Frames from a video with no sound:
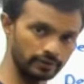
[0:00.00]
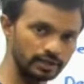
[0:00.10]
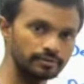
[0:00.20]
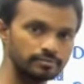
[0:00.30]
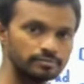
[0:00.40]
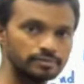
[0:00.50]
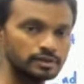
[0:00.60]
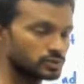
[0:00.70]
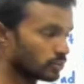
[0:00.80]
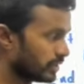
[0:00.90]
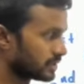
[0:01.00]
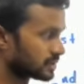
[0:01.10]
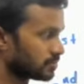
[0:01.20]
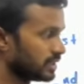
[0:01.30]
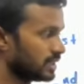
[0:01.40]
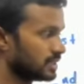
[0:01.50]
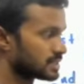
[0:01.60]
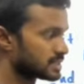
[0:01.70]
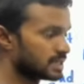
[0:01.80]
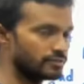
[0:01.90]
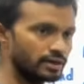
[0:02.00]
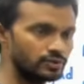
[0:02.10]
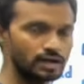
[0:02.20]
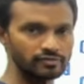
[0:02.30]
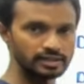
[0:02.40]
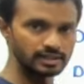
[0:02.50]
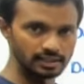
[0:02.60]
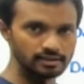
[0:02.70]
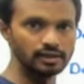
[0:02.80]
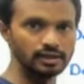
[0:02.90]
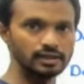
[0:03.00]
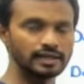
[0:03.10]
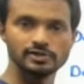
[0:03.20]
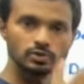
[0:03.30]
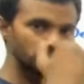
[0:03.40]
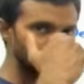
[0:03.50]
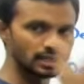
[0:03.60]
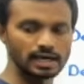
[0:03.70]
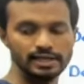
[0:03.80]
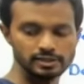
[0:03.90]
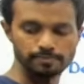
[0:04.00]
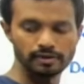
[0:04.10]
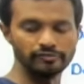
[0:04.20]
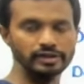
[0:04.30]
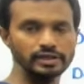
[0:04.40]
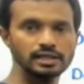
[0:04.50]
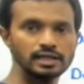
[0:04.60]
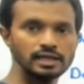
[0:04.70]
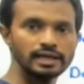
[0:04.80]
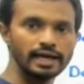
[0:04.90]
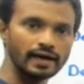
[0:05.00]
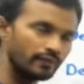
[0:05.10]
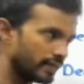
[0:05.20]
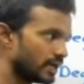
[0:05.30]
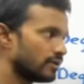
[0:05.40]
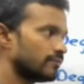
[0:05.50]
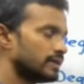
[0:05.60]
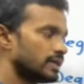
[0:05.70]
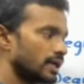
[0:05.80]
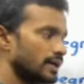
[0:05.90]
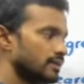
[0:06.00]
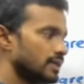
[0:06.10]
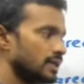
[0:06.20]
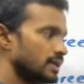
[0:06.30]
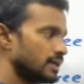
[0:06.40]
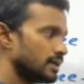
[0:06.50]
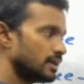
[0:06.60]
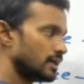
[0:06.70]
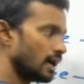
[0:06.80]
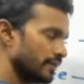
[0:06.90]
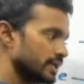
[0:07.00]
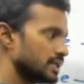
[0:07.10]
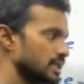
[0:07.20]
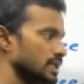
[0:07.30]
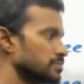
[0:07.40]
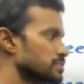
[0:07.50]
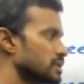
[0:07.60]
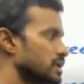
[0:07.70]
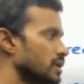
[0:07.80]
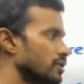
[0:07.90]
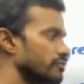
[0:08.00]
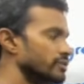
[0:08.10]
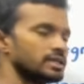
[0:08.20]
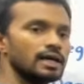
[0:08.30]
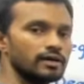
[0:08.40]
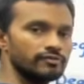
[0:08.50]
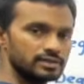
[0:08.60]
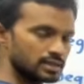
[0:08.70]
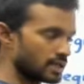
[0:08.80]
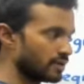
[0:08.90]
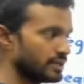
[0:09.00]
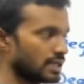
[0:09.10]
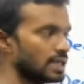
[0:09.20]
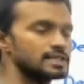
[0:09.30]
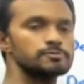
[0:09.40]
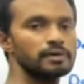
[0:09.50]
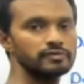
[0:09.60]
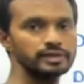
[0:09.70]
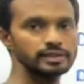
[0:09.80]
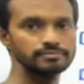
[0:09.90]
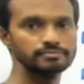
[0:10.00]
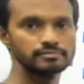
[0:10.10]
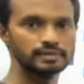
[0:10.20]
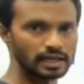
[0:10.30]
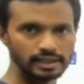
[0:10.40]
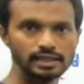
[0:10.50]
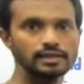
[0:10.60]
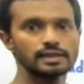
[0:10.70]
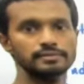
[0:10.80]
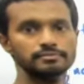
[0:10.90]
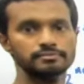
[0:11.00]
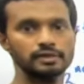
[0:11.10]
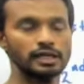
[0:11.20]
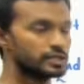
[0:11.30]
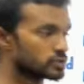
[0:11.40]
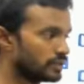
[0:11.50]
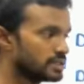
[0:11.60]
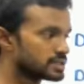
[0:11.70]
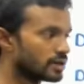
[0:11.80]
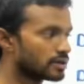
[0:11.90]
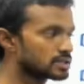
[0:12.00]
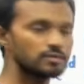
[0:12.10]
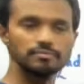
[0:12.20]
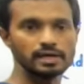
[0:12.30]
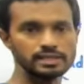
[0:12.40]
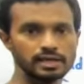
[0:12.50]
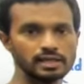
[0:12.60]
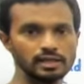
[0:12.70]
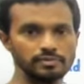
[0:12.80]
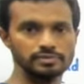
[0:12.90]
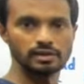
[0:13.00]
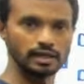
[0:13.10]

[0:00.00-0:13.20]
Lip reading: Okay. So which means when you have the degree, that should be the highest power. And then we write the other terms which are having a less power than the degree. So these are not compulsory terms.